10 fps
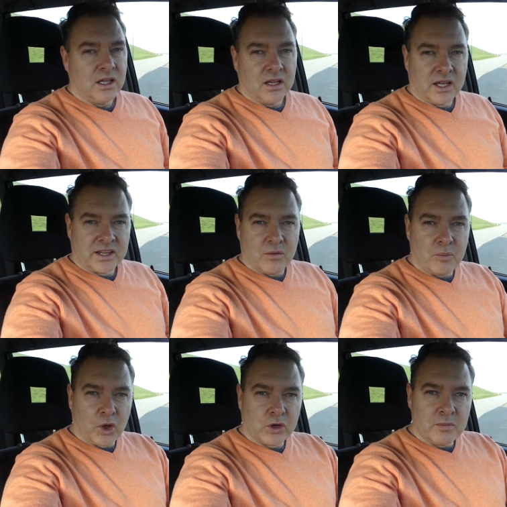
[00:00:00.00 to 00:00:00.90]
like the
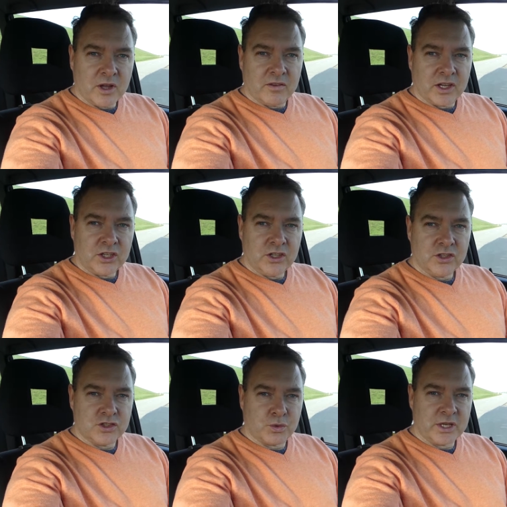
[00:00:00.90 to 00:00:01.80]
bottom of a
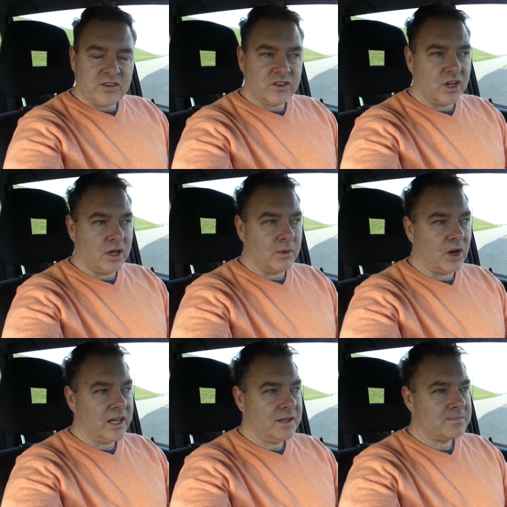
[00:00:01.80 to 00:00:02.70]
huge wind
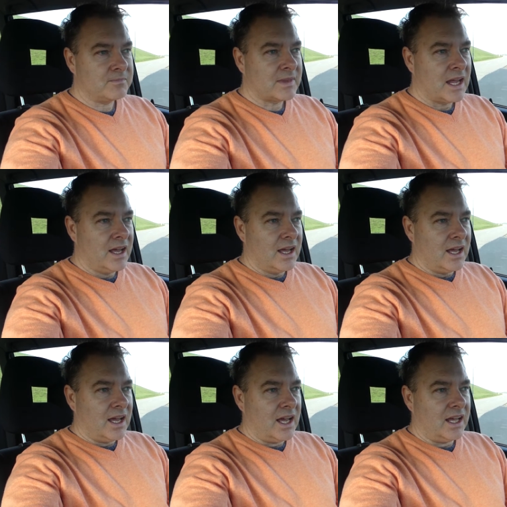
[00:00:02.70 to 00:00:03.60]
turbine,
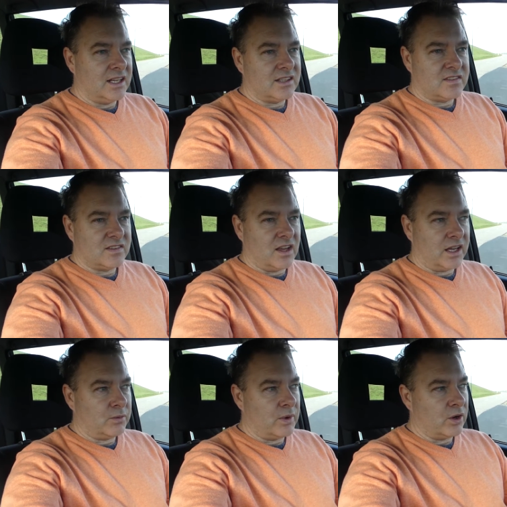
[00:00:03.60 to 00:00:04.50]
and it's
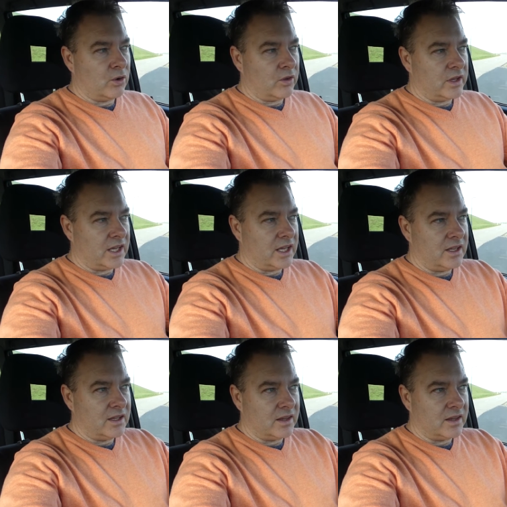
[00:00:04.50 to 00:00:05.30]
like where all the